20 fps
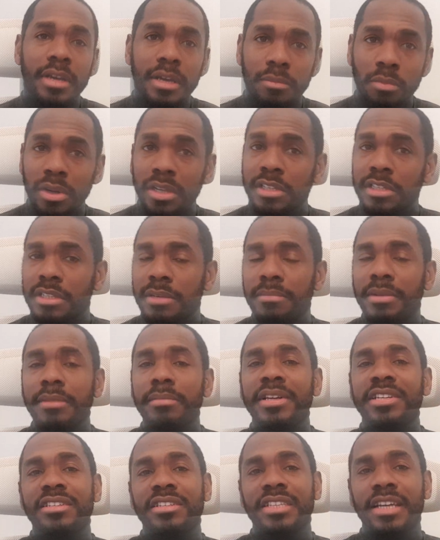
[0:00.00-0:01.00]
What this simply
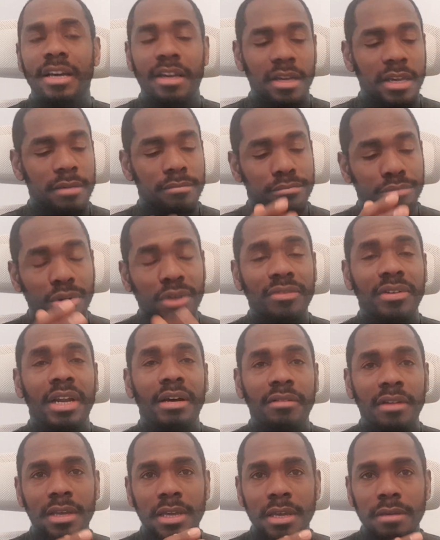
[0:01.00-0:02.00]
means is that improving
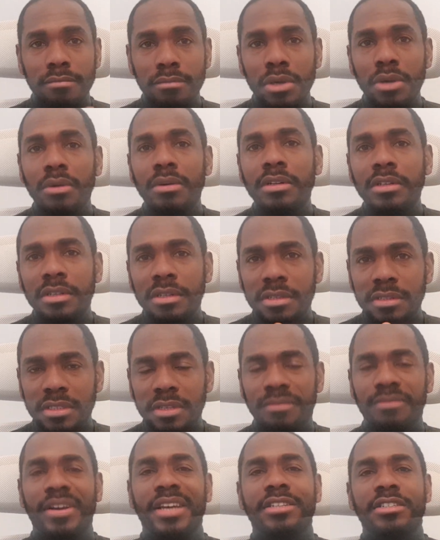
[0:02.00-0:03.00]
our immune
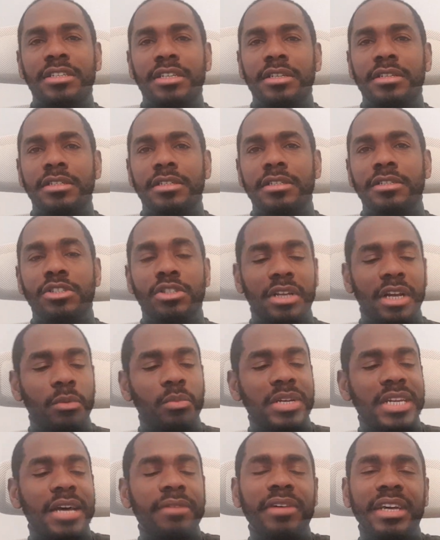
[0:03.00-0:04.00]
defenses so that
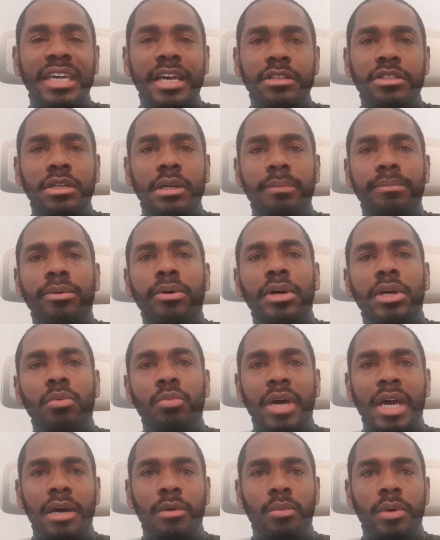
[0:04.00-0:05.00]
we never get to the point
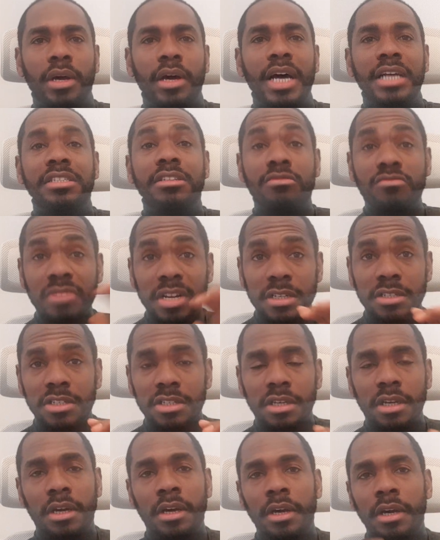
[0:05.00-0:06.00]
where we're at a
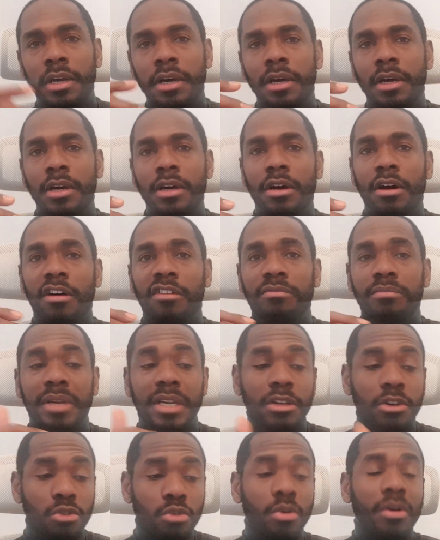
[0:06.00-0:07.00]
risk of
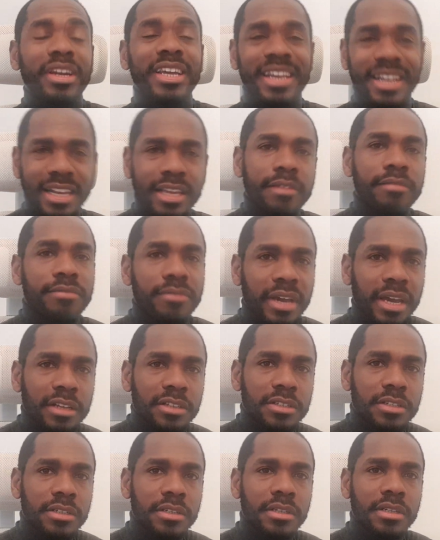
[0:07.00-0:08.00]
being chronically
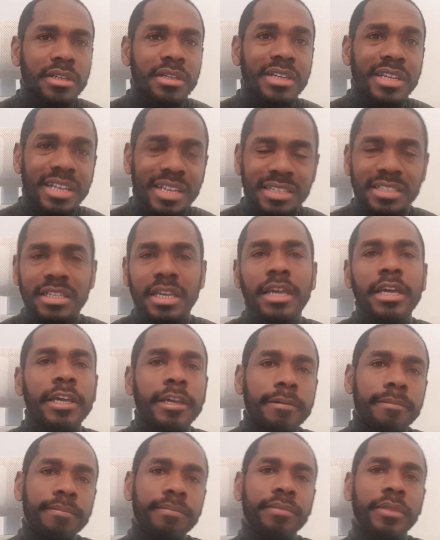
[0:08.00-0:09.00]
infected is
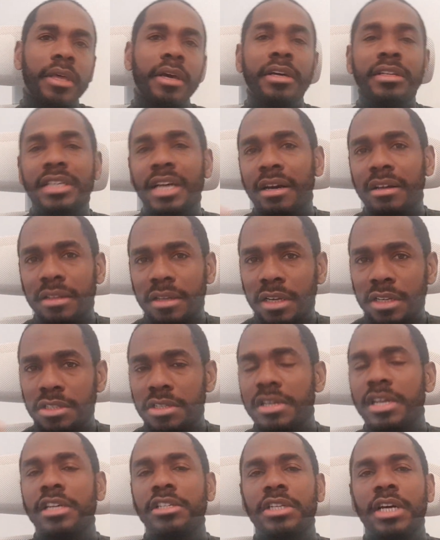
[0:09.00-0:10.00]
key. Now, in
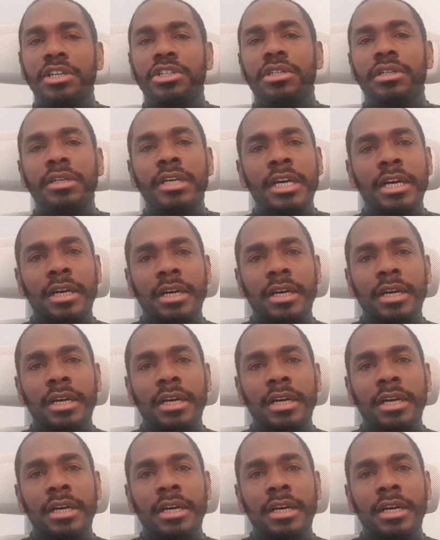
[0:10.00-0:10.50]
today's session,